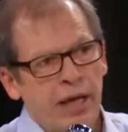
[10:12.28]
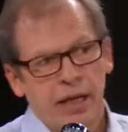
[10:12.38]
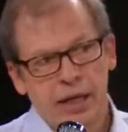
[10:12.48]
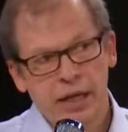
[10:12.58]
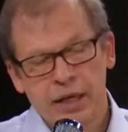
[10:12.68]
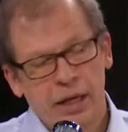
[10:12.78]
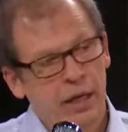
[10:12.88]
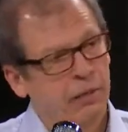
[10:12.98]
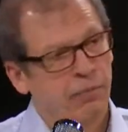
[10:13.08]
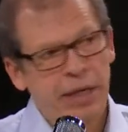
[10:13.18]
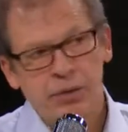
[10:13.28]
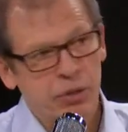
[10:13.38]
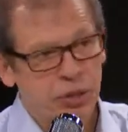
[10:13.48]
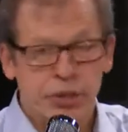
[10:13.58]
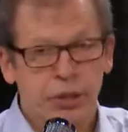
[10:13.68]
And
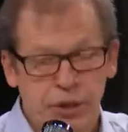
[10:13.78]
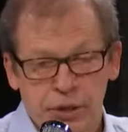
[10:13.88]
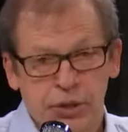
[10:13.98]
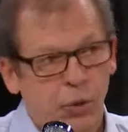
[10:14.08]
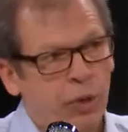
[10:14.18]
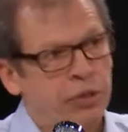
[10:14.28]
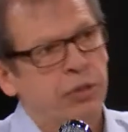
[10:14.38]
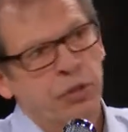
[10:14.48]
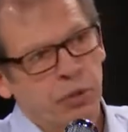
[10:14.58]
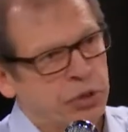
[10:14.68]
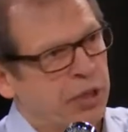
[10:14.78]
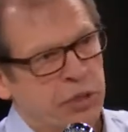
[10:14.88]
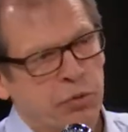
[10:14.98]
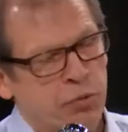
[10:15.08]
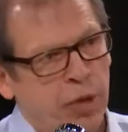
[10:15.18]
Baylor just didn't know what to do, and
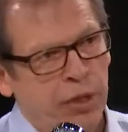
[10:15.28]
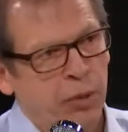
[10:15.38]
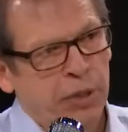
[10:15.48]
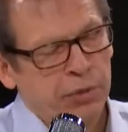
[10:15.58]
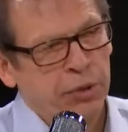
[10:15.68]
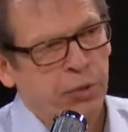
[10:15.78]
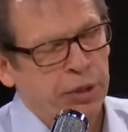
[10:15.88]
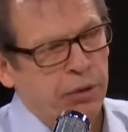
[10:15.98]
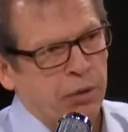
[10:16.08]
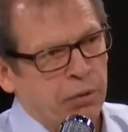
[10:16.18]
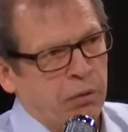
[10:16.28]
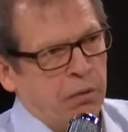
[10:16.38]
Jennings was wide open. It was a great call.